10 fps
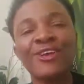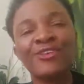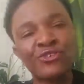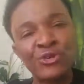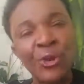
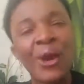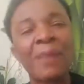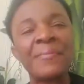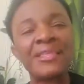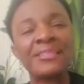You go
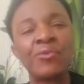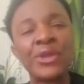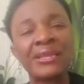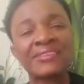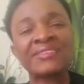and meet the
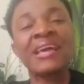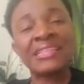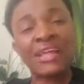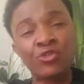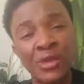winners,
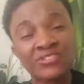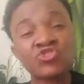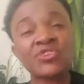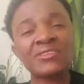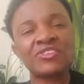then you get
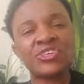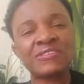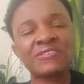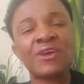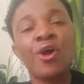
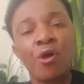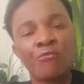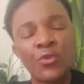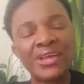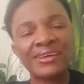strategies of
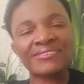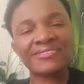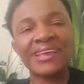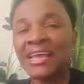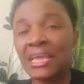winners.
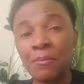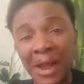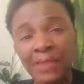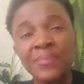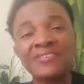It
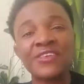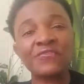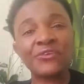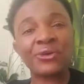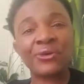might be
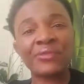difficult.